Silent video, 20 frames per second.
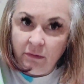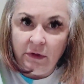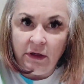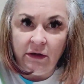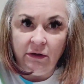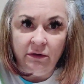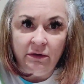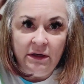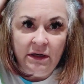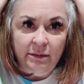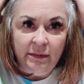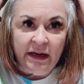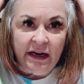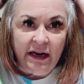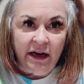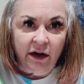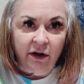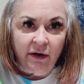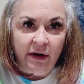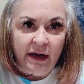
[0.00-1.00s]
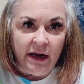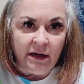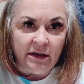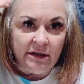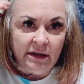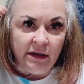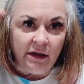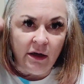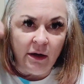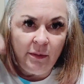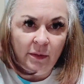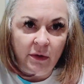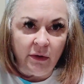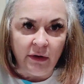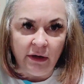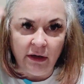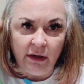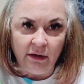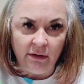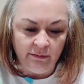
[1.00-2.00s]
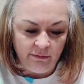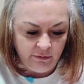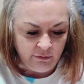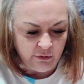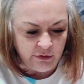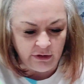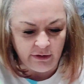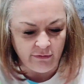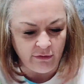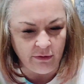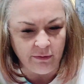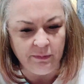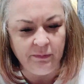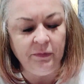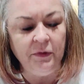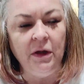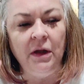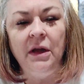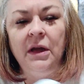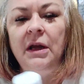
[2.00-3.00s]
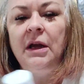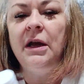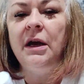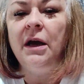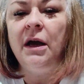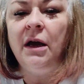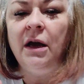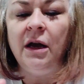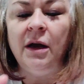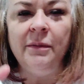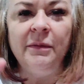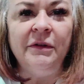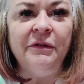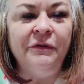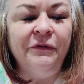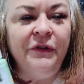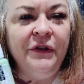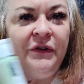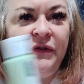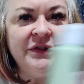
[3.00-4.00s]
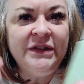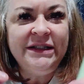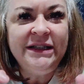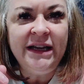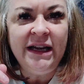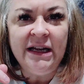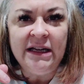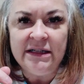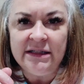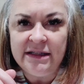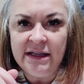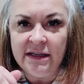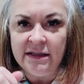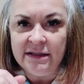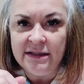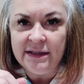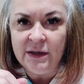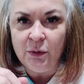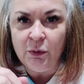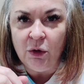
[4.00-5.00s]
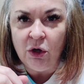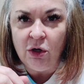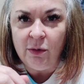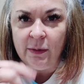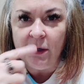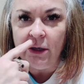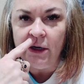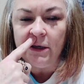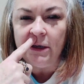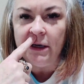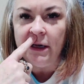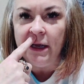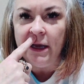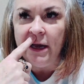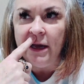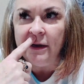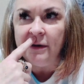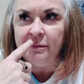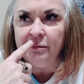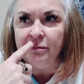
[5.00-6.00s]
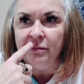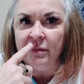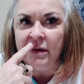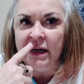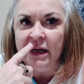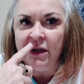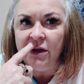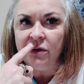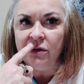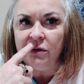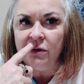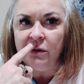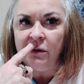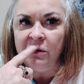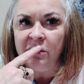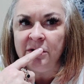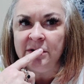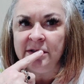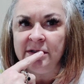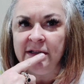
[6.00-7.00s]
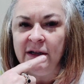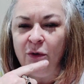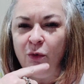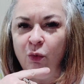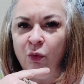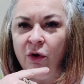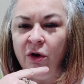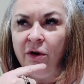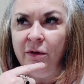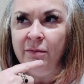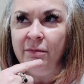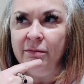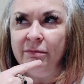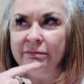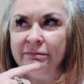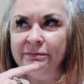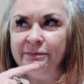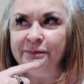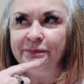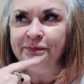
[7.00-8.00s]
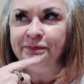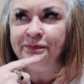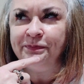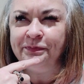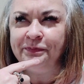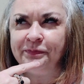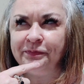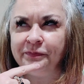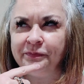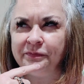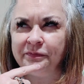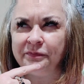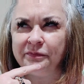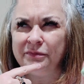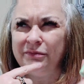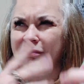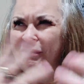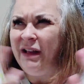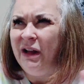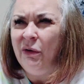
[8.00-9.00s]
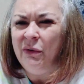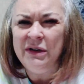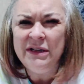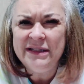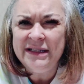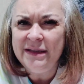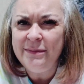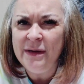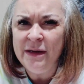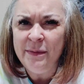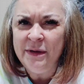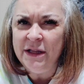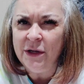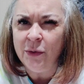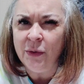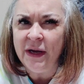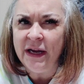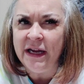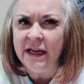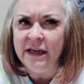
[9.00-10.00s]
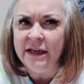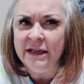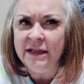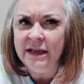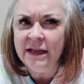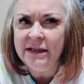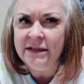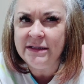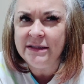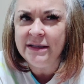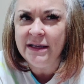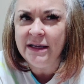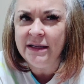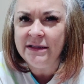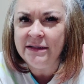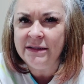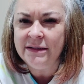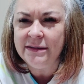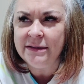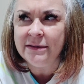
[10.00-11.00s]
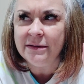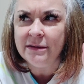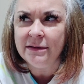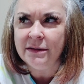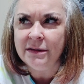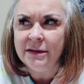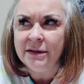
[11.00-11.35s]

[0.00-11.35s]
I don't need my hair acting up. Okay, whatever. 58 cents at Walmart. At Michael's, they weren't, I want to say maybe they were 88 cents.